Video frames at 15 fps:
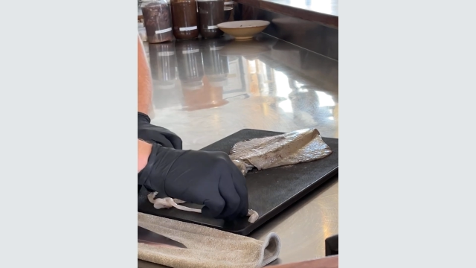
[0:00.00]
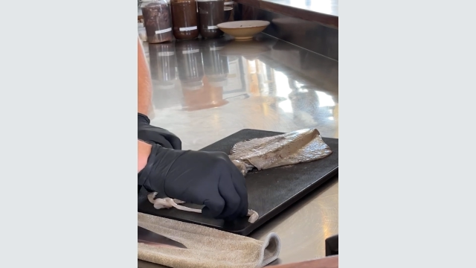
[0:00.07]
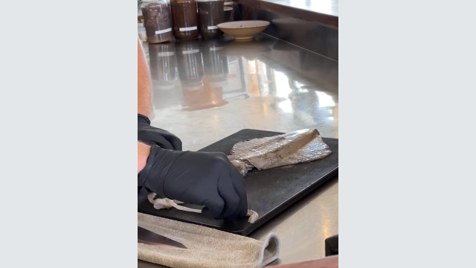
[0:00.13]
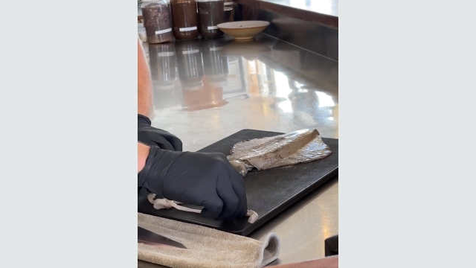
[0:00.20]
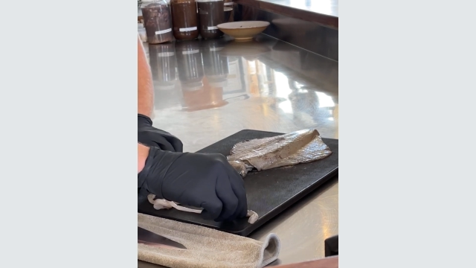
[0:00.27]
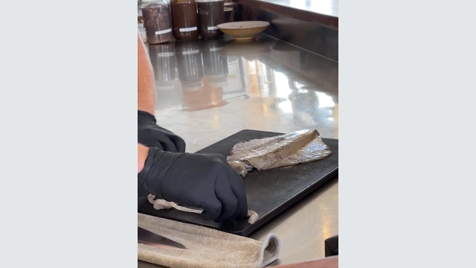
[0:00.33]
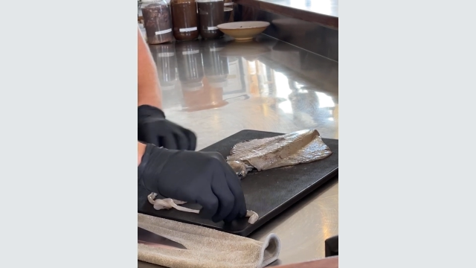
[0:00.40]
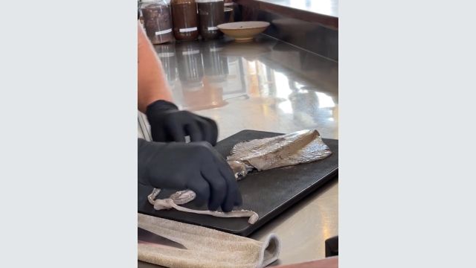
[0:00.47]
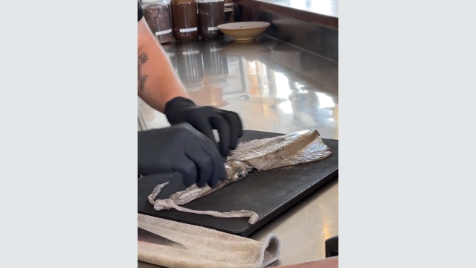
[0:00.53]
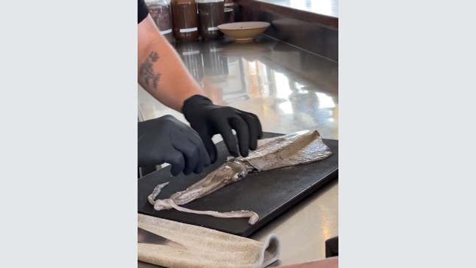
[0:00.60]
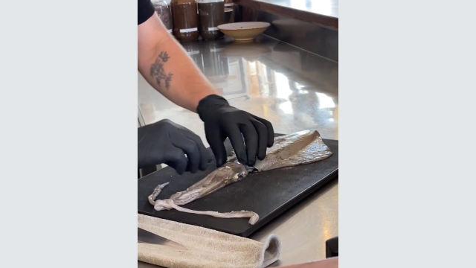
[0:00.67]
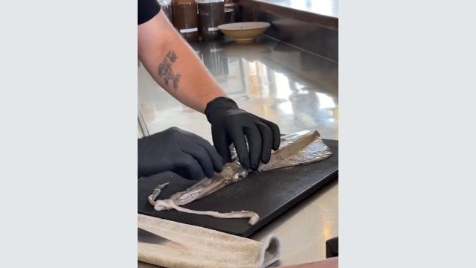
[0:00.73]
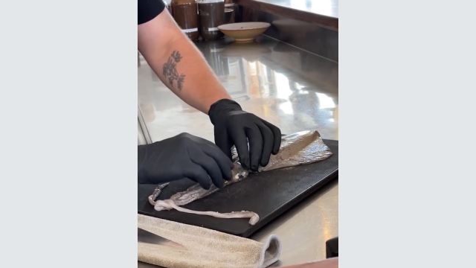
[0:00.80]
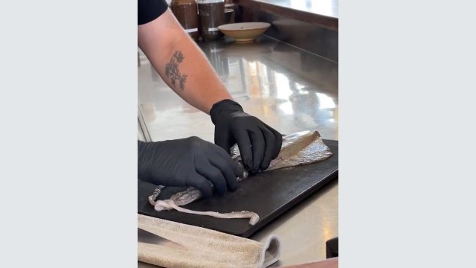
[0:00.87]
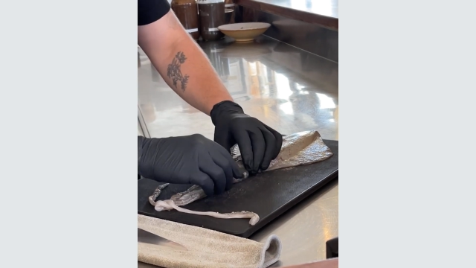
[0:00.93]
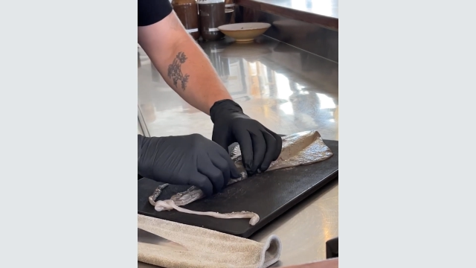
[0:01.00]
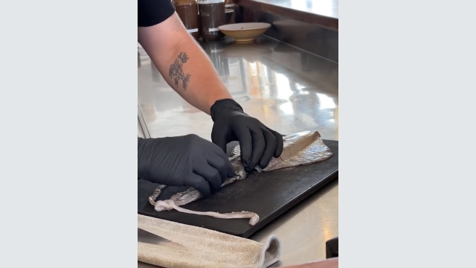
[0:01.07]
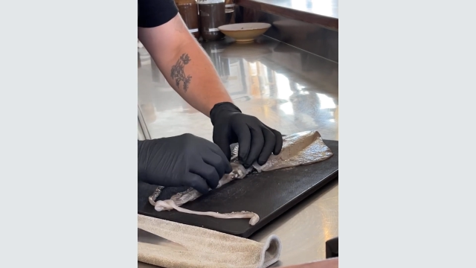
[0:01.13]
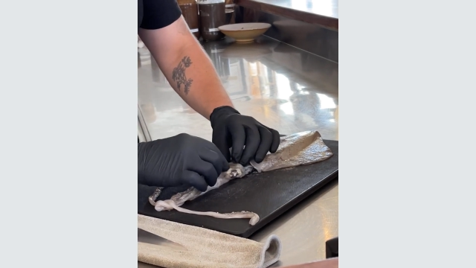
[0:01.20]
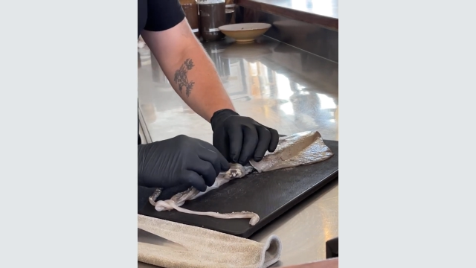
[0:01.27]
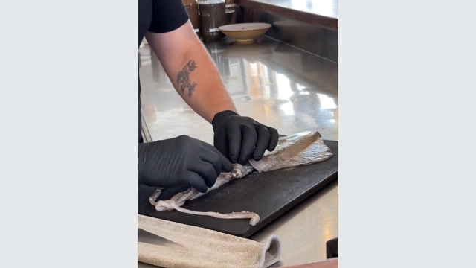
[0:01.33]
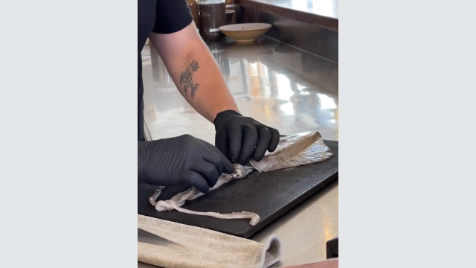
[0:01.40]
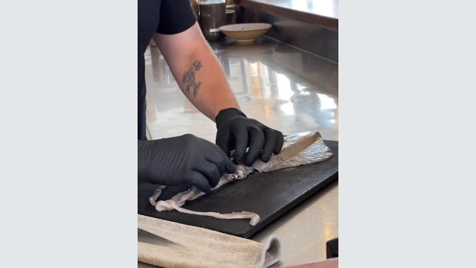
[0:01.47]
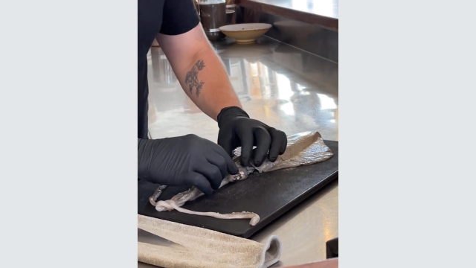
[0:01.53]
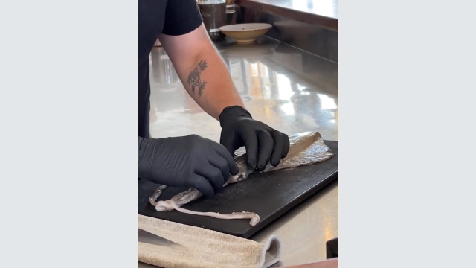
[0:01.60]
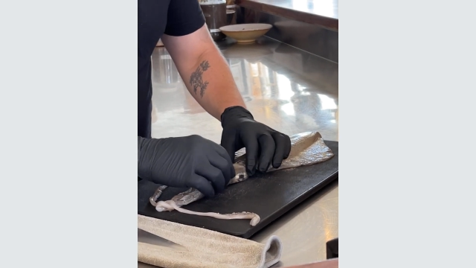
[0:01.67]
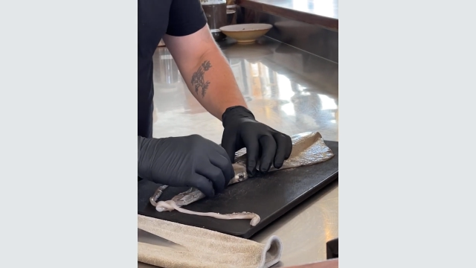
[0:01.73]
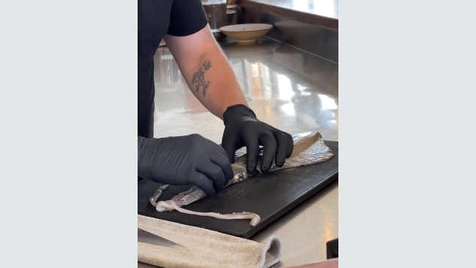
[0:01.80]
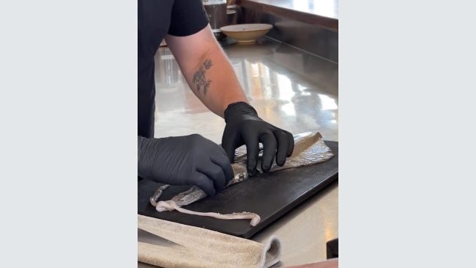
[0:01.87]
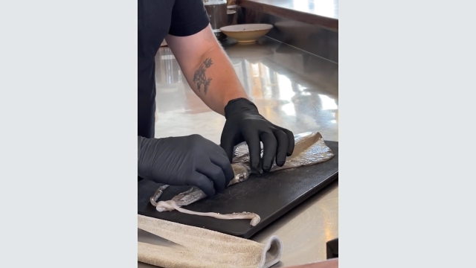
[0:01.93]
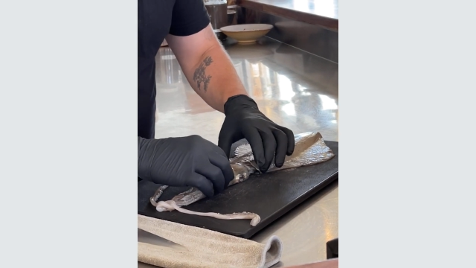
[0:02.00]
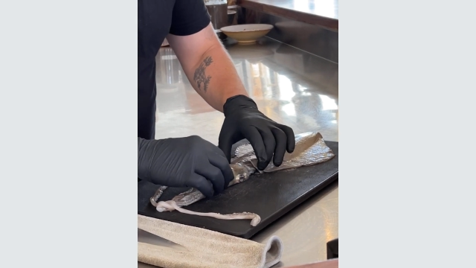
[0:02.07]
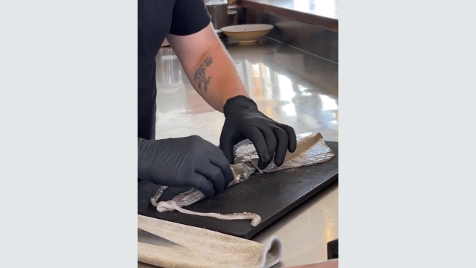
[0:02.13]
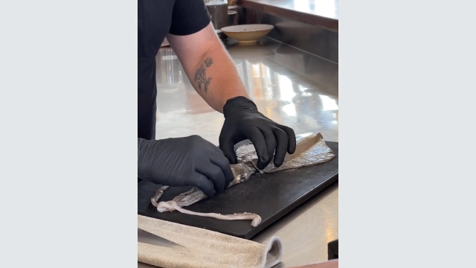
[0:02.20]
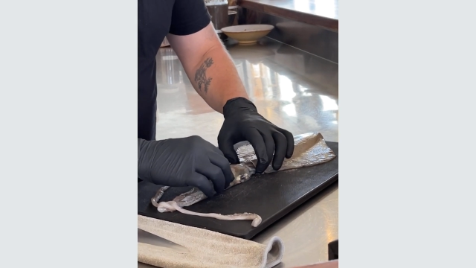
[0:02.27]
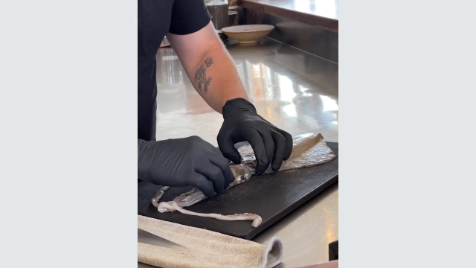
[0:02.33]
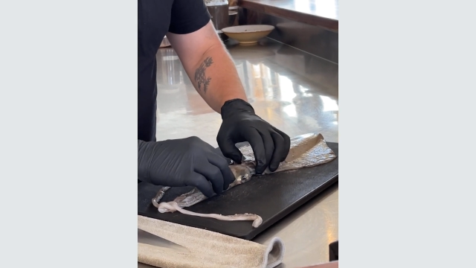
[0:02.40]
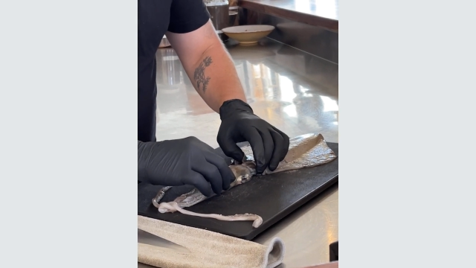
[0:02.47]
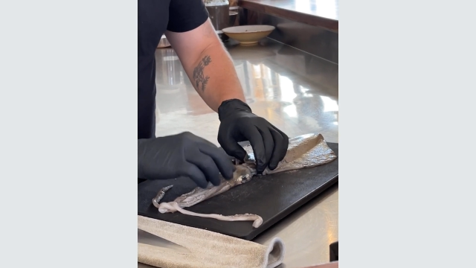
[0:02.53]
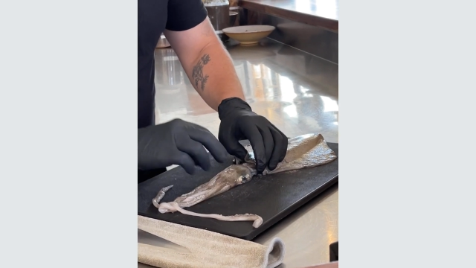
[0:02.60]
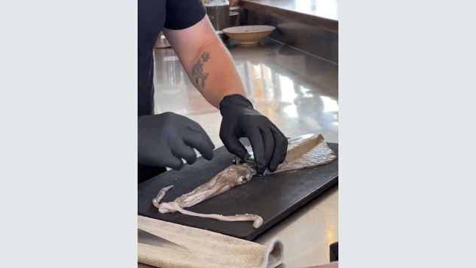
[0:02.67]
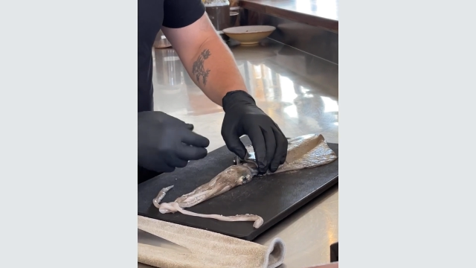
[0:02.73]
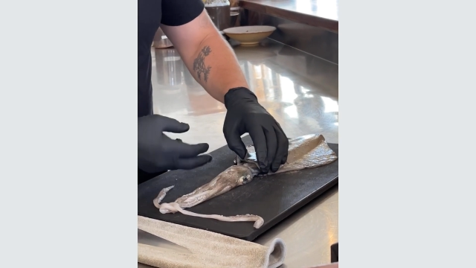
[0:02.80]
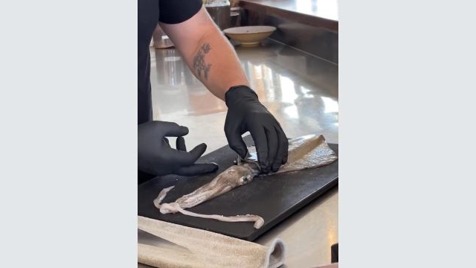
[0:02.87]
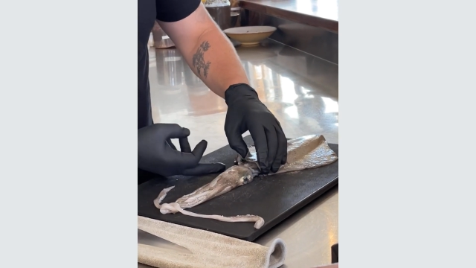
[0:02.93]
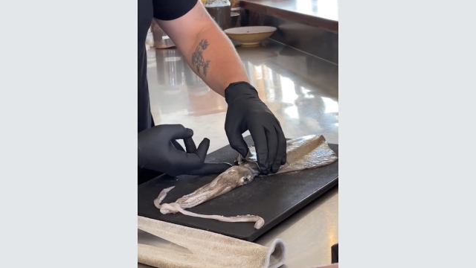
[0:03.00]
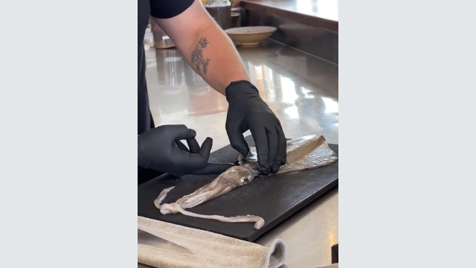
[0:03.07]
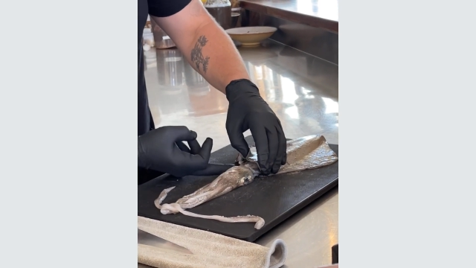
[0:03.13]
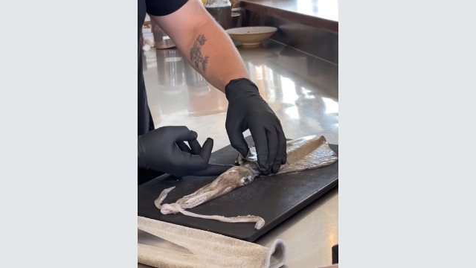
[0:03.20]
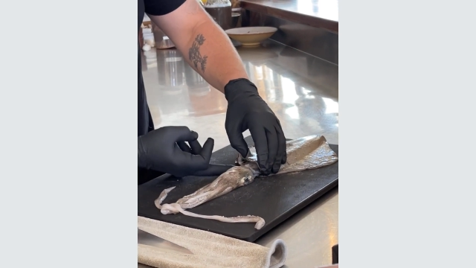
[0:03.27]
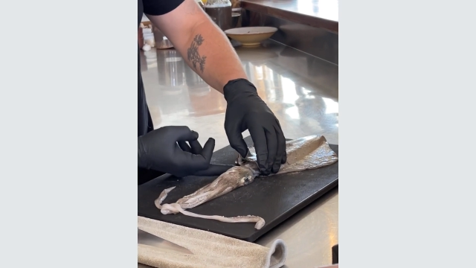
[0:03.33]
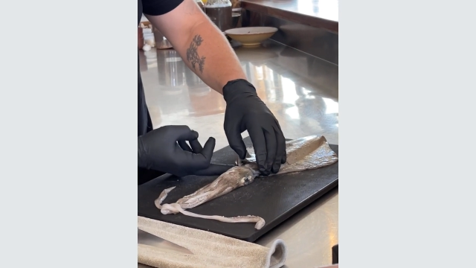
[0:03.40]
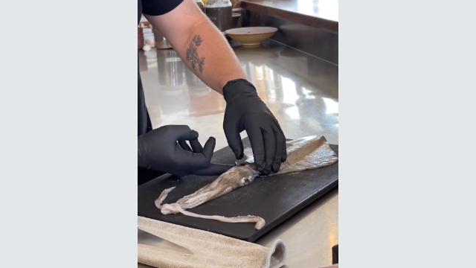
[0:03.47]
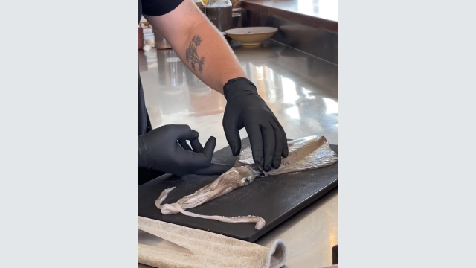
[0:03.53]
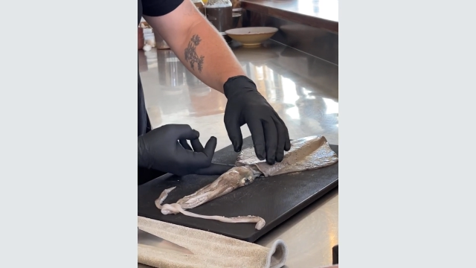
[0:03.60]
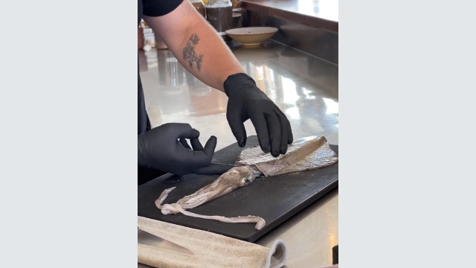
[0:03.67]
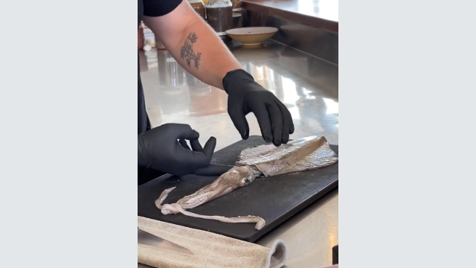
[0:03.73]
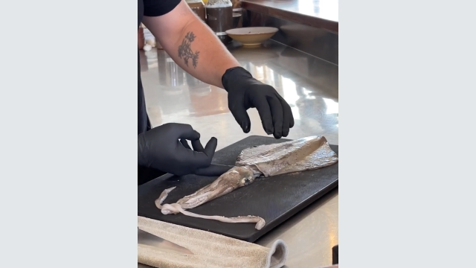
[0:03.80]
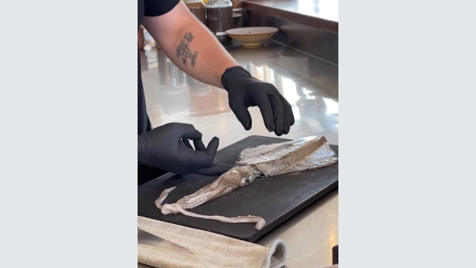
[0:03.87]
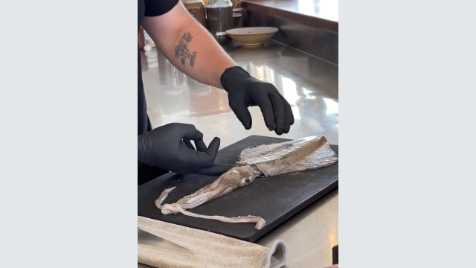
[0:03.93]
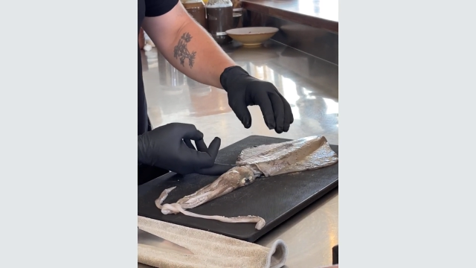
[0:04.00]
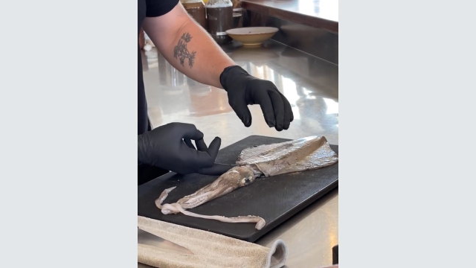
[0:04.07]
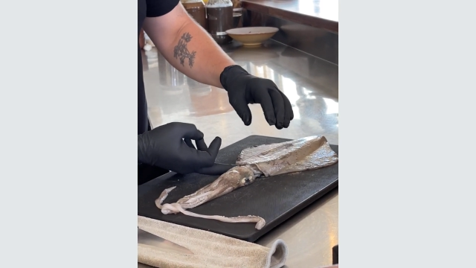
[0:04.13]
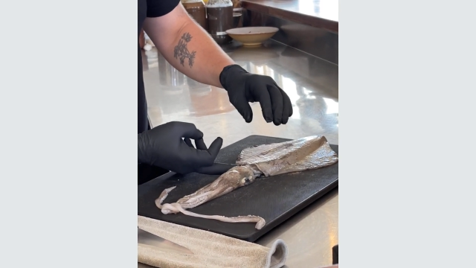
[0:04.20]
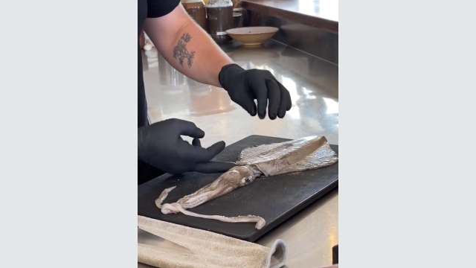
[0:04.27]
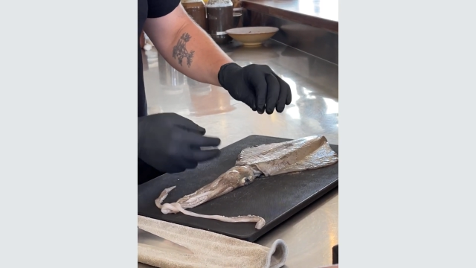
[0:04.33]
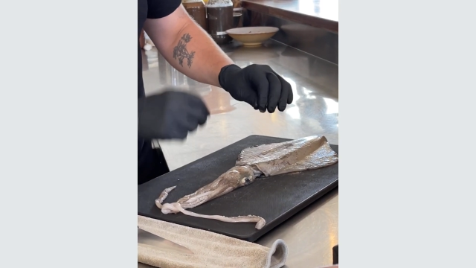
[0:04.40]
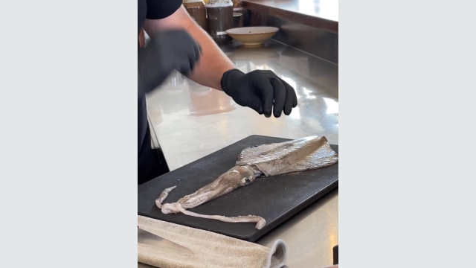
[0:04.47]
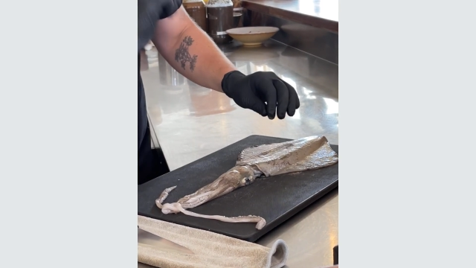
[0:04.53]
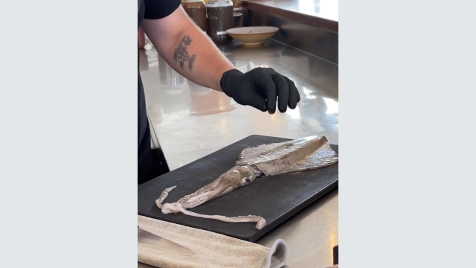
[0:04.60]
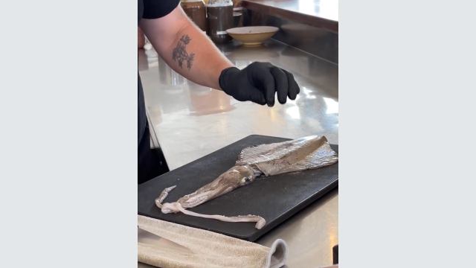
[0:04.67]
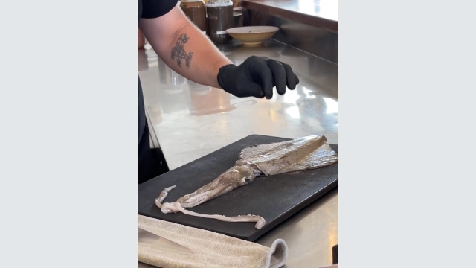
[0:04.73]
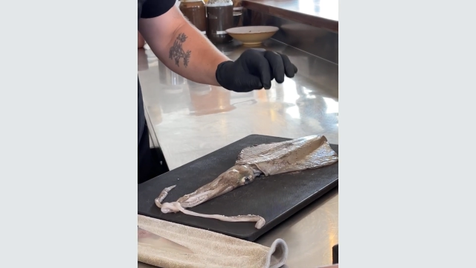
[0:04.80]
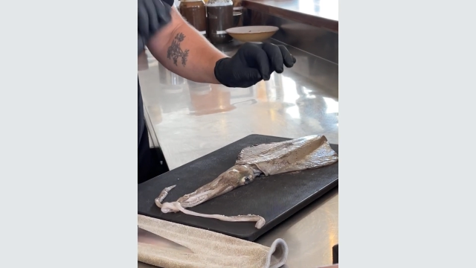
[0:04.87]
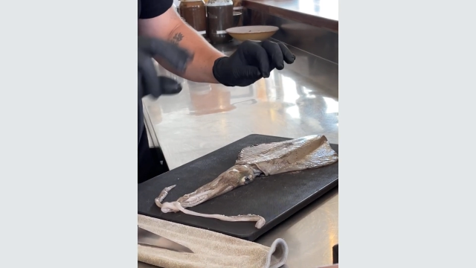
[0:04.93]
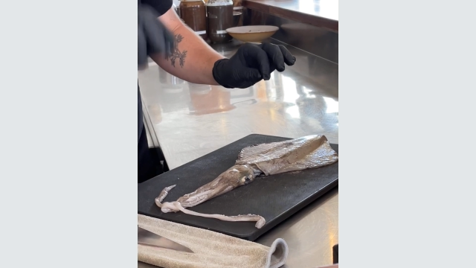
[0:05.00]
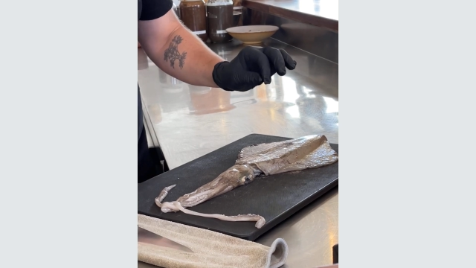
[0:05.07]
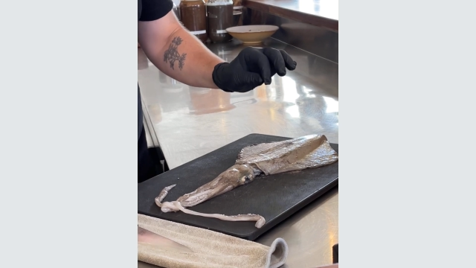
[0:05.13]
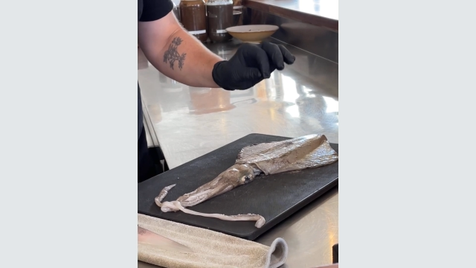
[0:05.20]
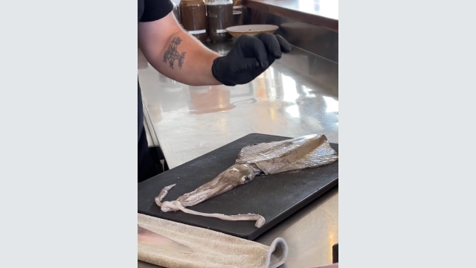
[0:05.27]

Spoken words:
Nobody's mouth can be seen.